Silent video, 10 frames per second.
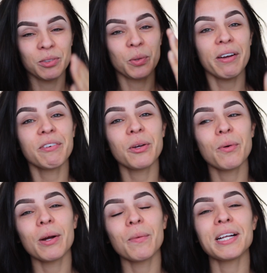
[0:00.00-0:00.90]
Whoever you
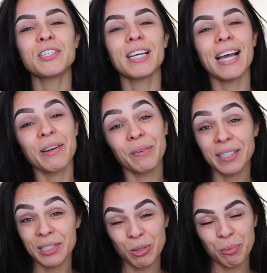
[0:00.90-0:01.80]
are watching, I
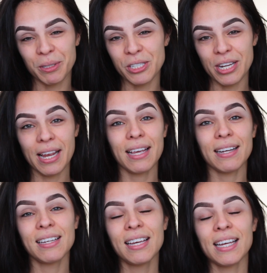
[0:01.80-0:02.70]
really do appreciate it.